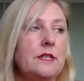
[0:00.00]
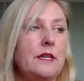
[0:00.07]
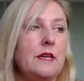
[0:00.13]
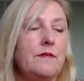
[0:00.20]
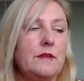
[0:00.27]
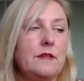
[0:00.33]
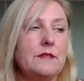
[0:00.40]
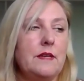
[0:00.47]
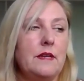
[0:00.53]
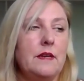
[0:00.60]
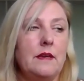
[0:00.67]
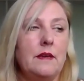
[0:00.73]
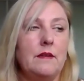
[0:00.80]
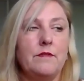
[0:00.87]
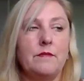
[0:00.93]
given us
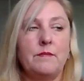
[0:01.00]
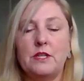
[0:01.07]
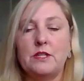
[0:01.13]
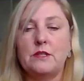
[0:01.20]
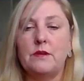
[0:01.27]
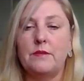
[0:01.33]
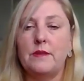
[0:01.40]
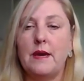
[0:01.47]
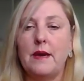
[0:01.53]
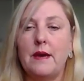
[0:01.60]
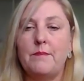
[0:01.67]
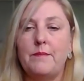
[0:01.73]
any information on that.